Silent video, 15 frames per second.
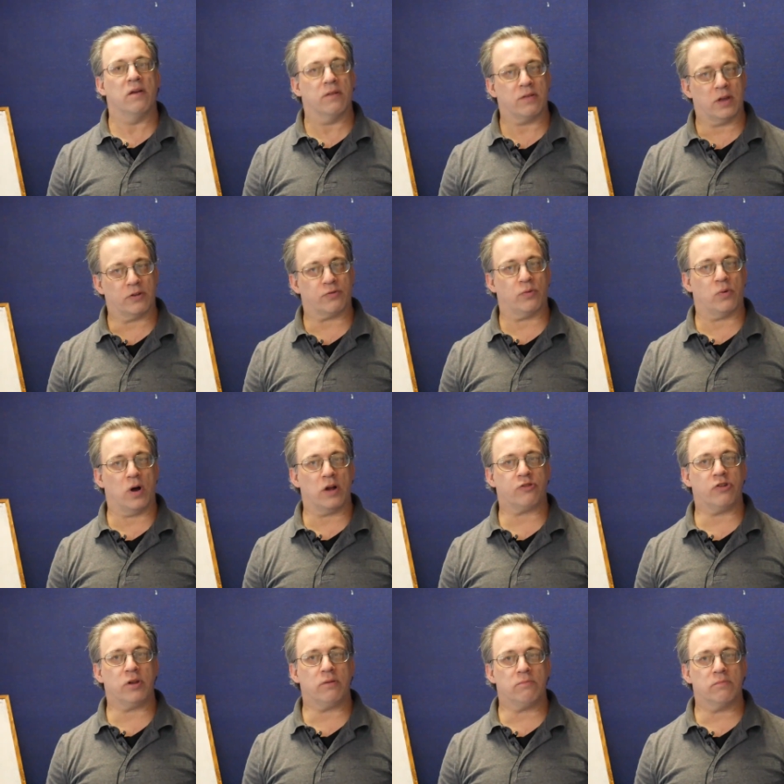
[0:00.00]
Thanks for
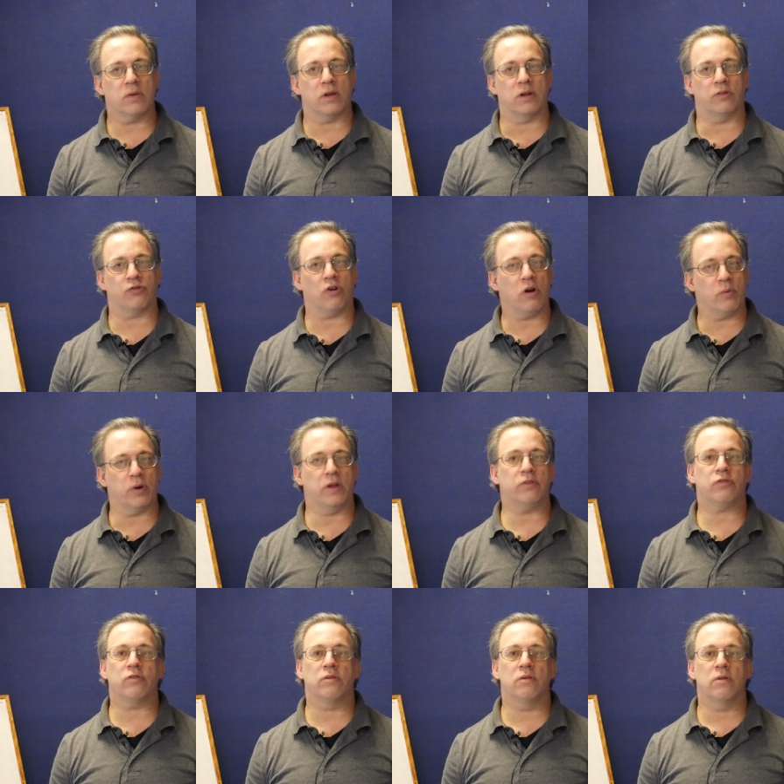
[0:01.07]
watching, and as
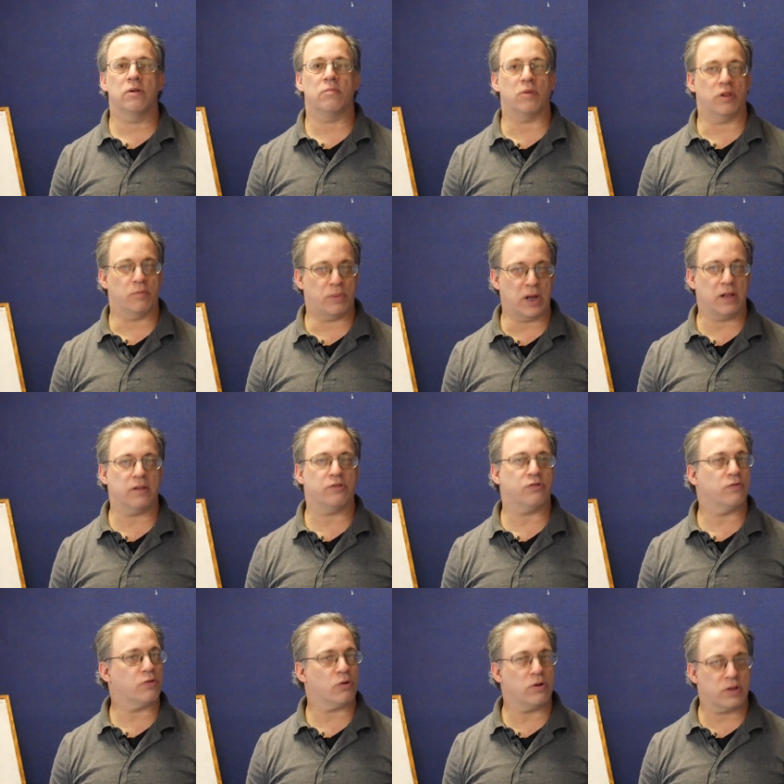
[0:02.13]
always, may the balance
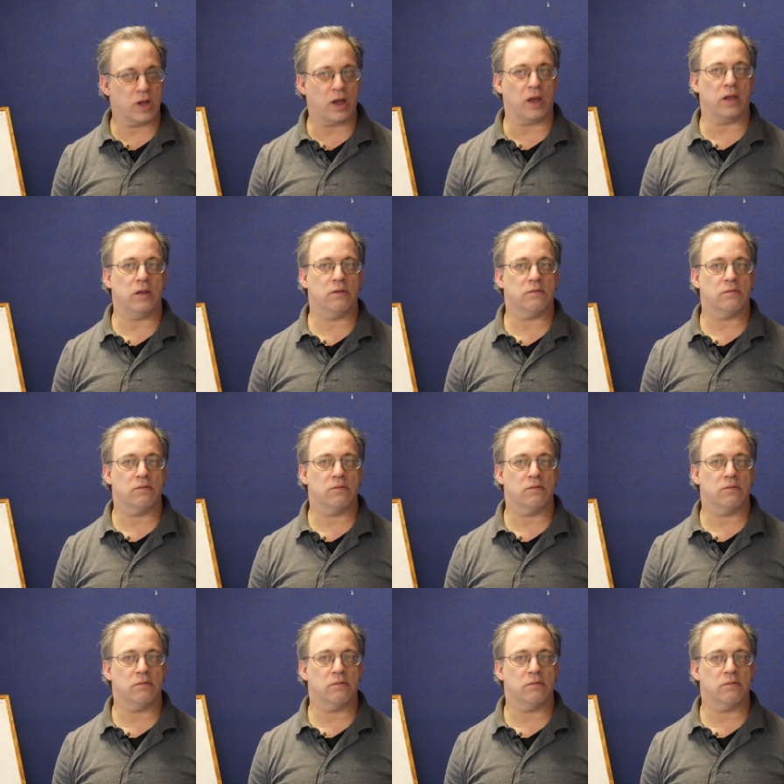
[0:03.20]
of your day